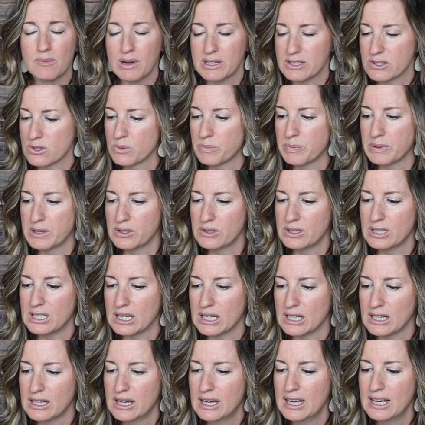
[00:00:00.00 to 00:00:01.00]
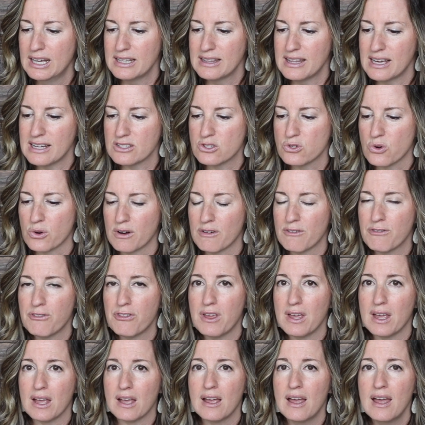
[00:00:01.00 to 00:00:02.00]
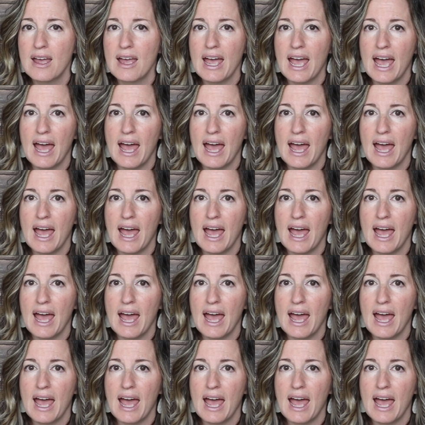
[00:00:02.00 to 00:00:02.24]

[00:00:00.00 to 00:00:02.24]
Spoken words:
muscle building, that sort of thing.